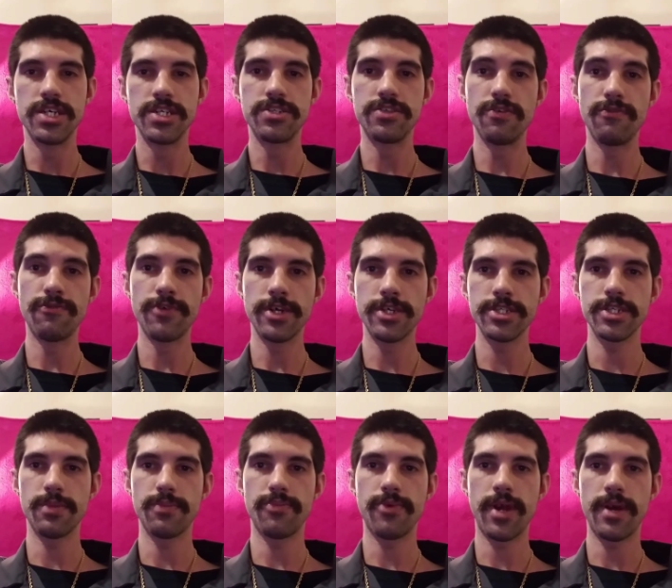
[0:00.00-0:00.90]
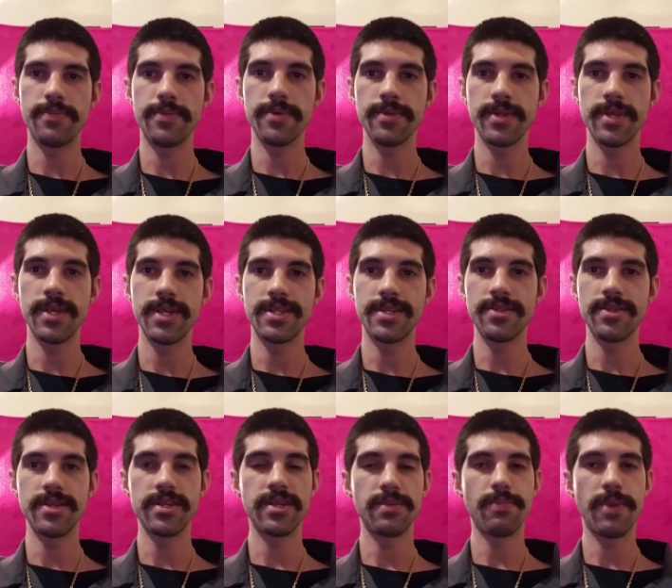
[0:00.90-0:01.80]
to function properly,
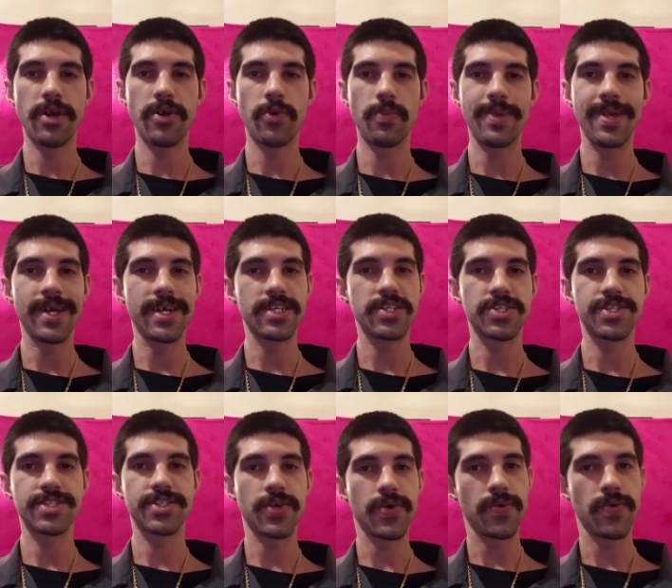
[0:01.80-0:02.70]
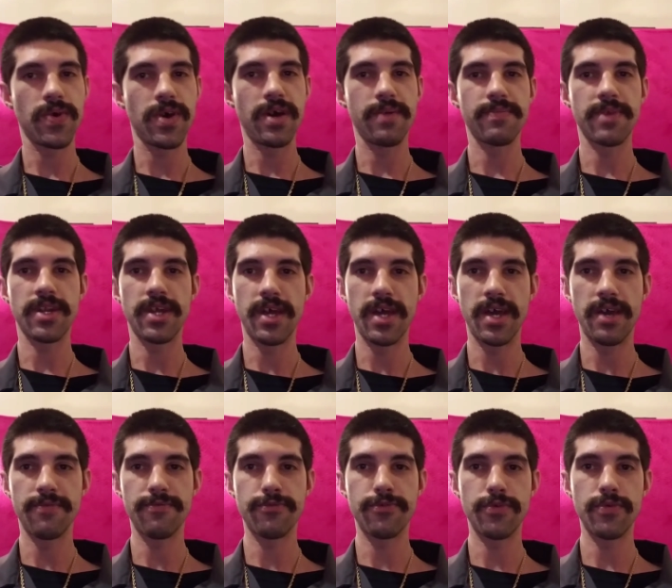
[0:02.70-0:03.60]
deleted my OBS, so I'm going to
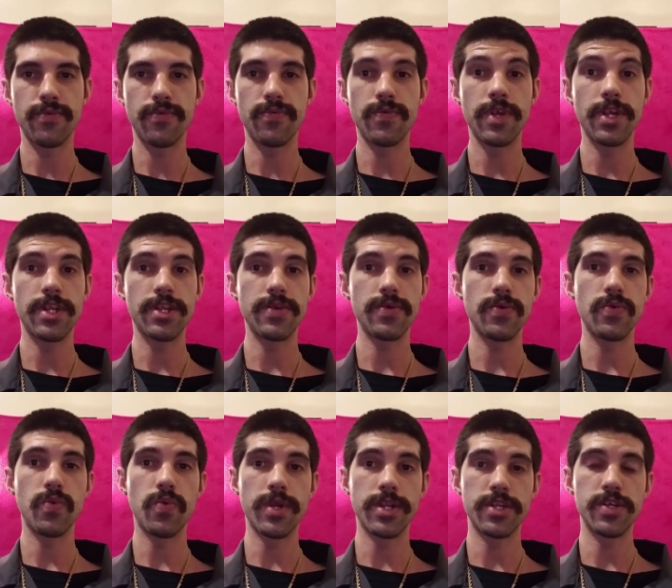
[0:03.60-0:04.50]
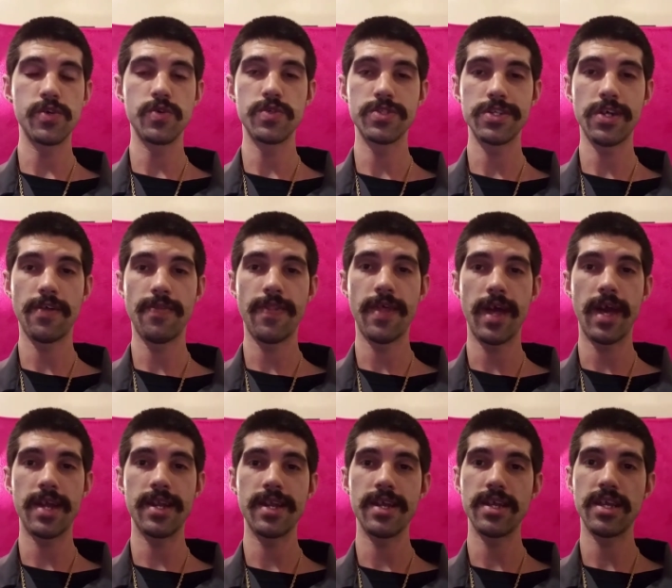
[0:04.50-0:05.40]
have to redo Windows on
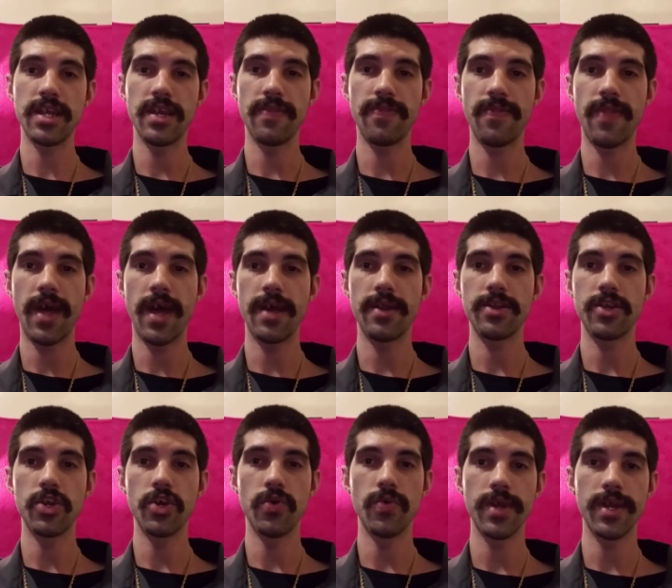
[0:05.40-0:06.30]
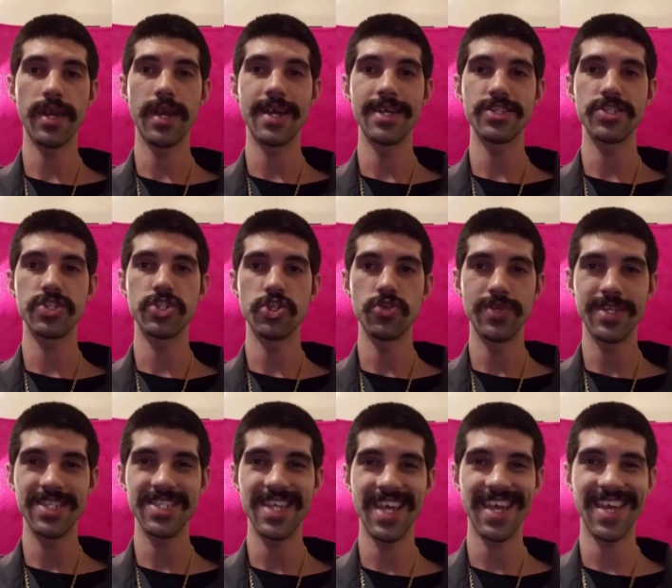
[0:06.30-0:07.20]
that and get that going as soon
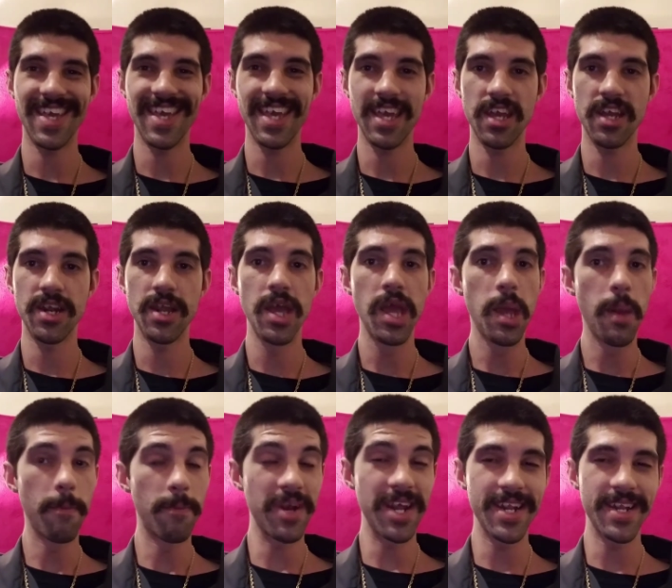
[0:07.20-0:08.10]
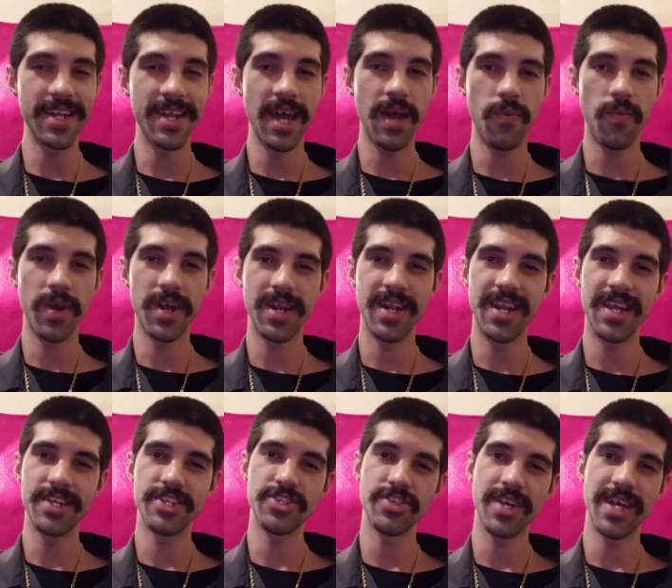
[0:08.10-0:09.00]
as I can. But I did not want to
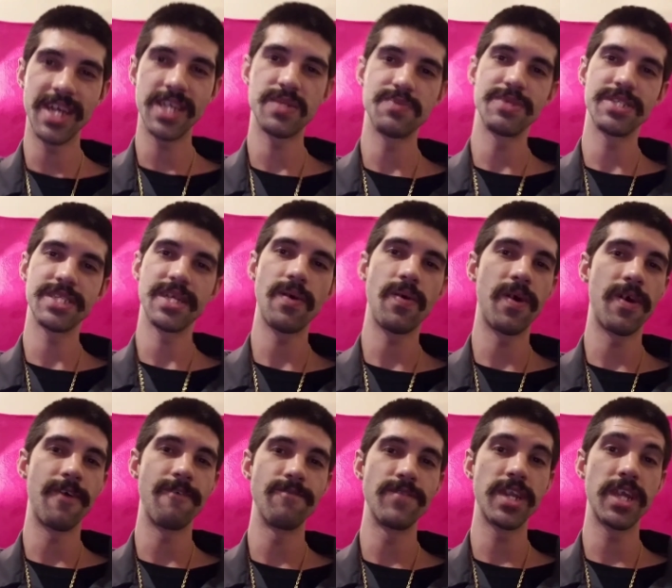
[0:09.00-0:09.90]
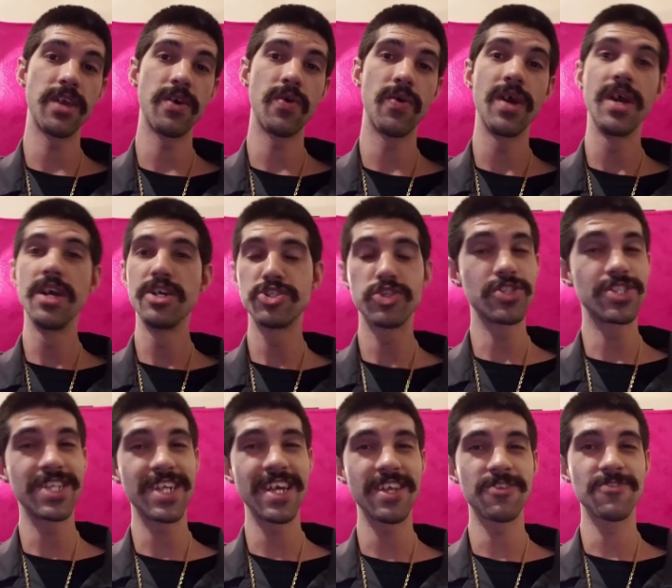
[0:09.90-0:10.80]
let you guys miss out on a video. So
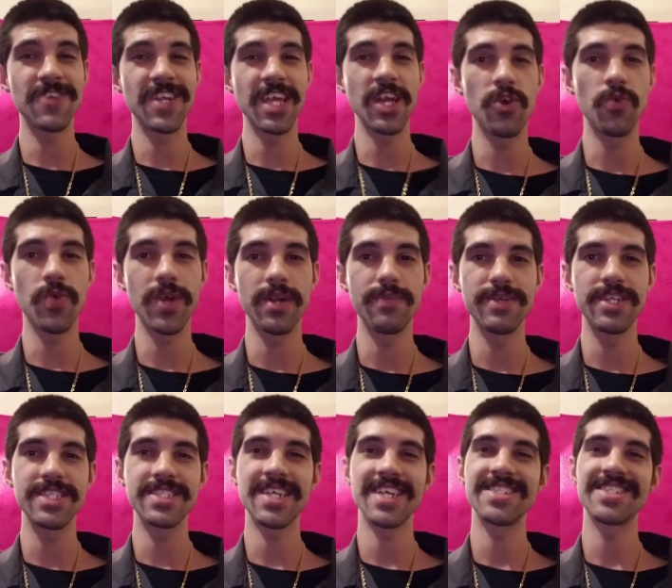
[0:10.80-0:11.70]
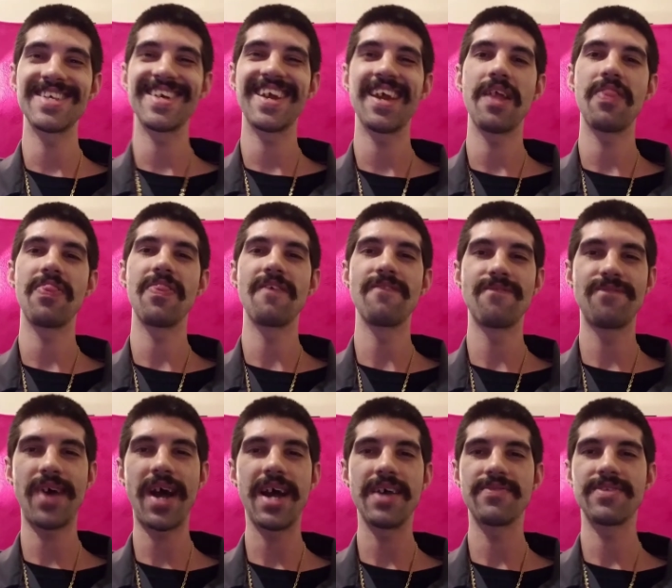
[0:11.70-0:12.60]
today's video, we're going to be discussing the
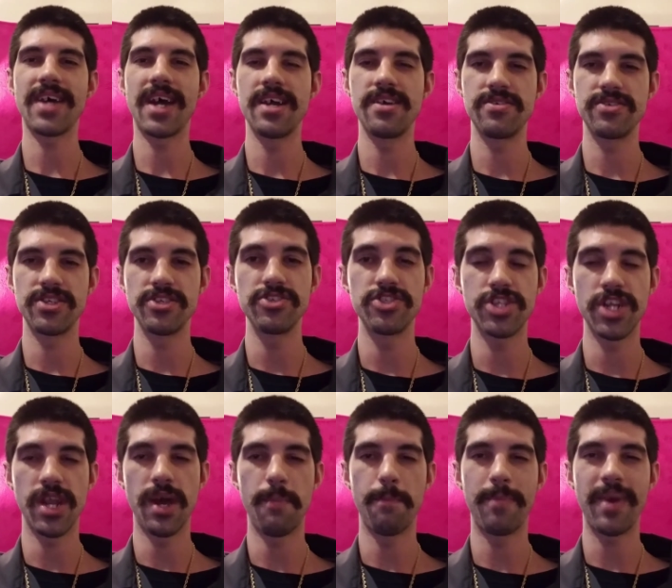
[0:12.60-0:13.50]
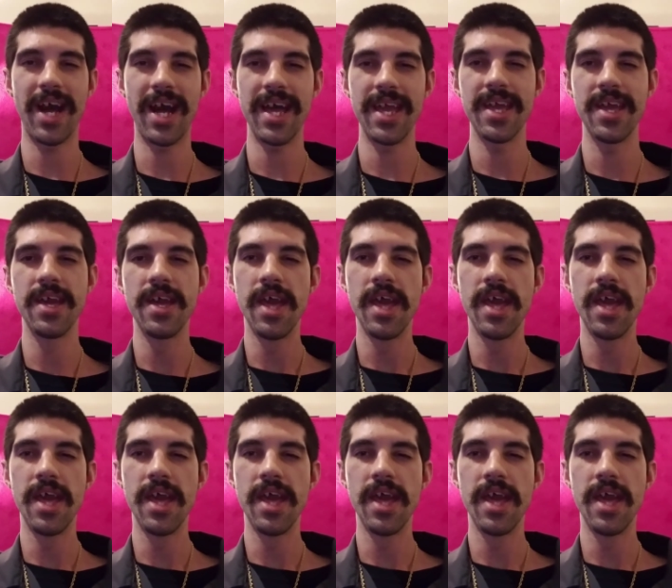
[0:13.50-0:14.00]
5 tires that you should not buy.